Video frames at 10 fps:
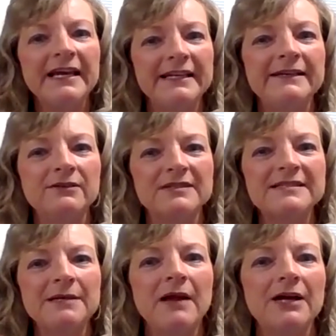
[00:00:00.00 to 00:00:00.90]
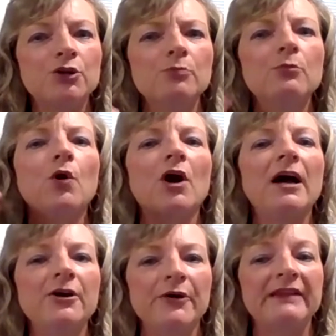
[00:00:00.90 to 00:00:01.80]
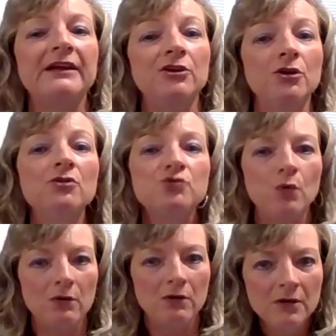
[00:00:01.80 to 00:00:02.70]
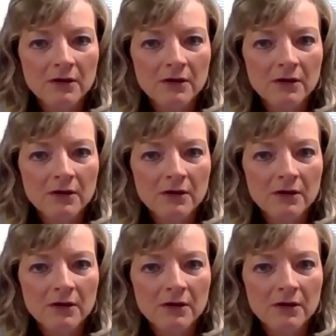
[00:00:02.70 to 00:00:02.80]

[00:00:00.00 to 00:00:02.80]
in and it'll seem like you're more hungry than usual